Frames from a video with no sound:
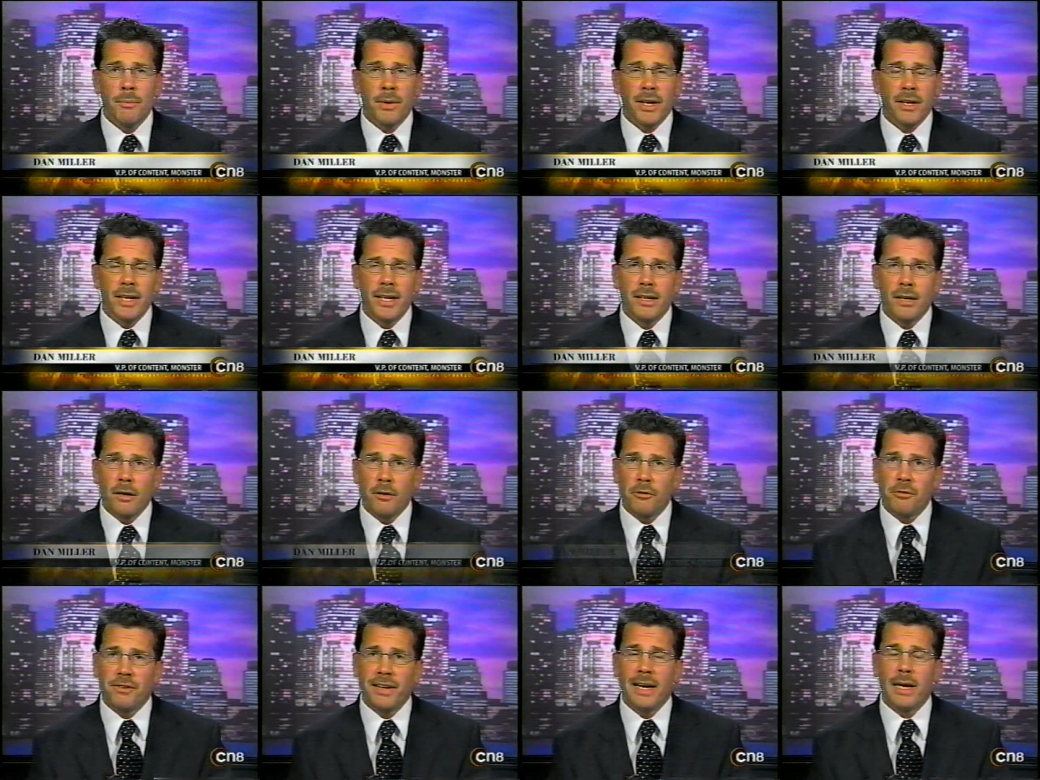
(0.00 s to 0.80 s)
But you need to
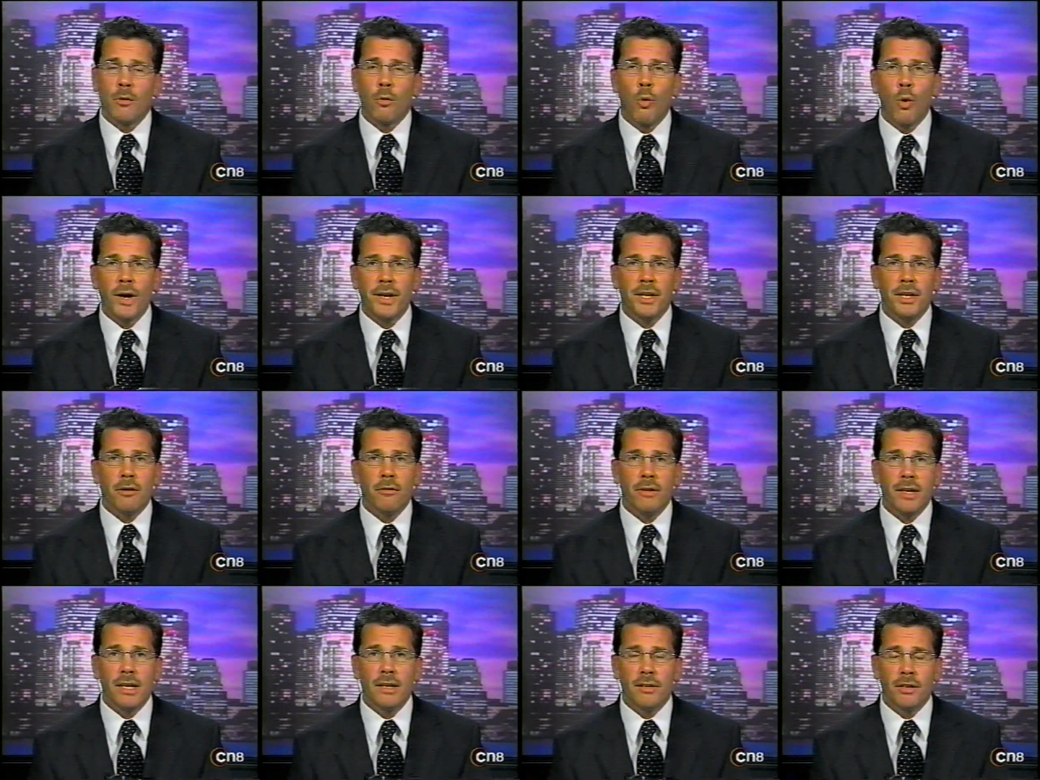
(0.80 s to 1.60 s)
understand, what do
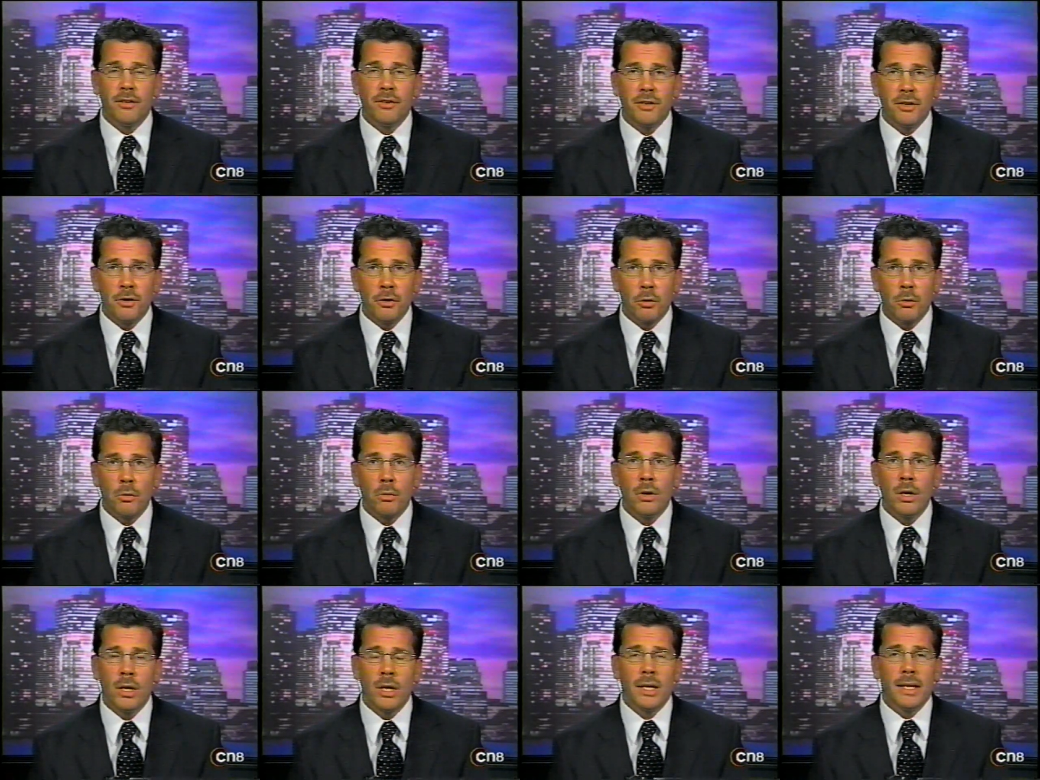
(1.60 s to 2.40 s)
you need to
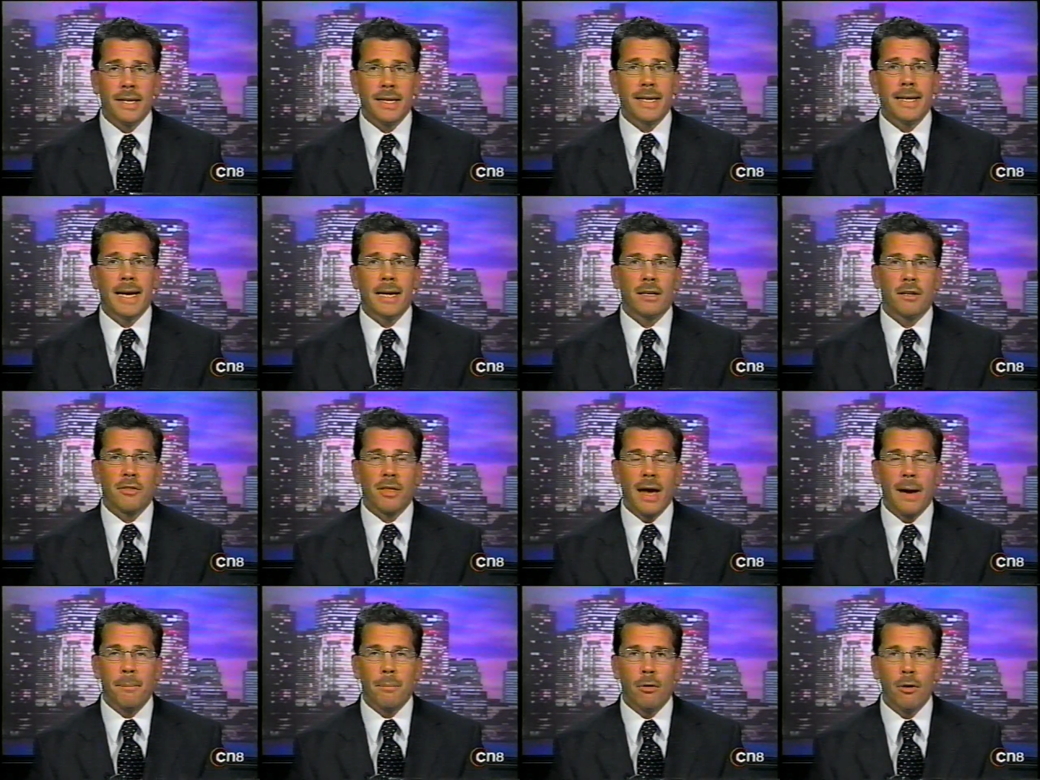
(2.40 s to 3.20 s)
do to get to
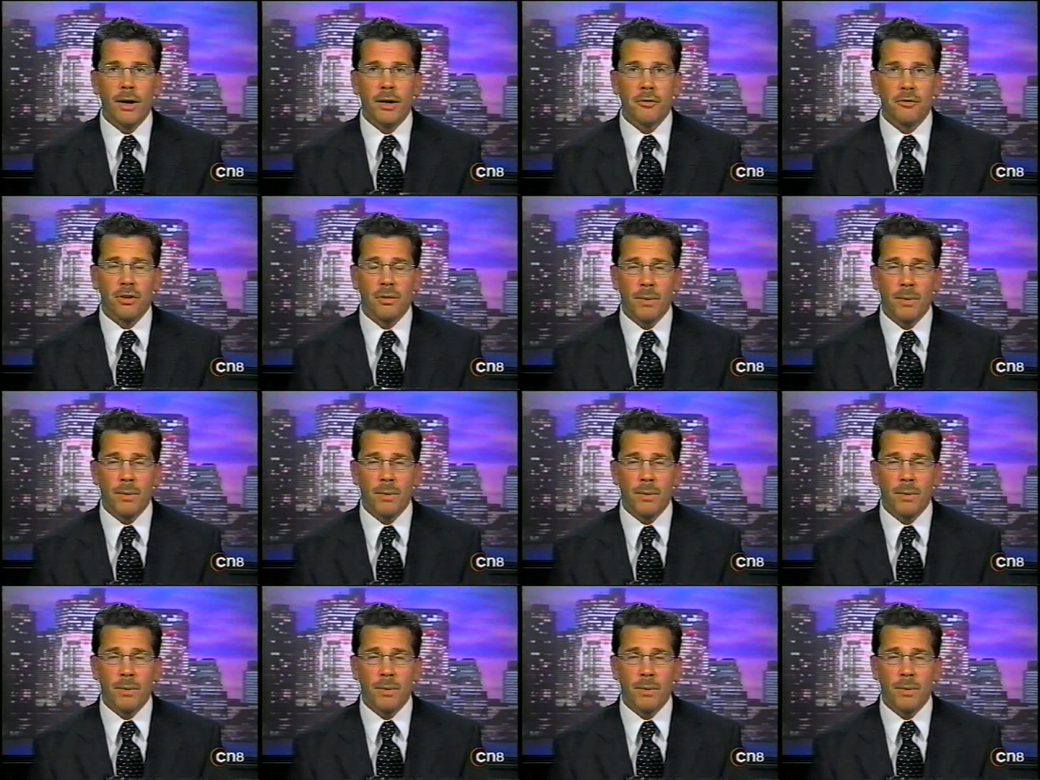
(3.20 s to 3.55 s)
that point.